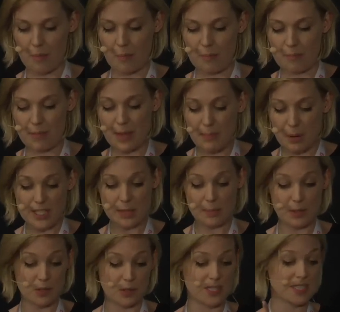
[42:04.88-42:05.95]
Being
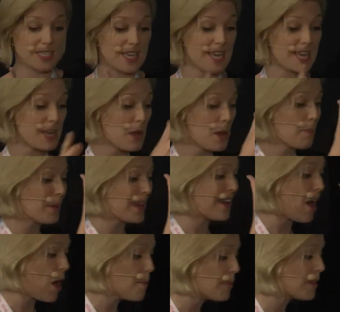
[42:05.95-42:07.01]
participatory is key, being humble,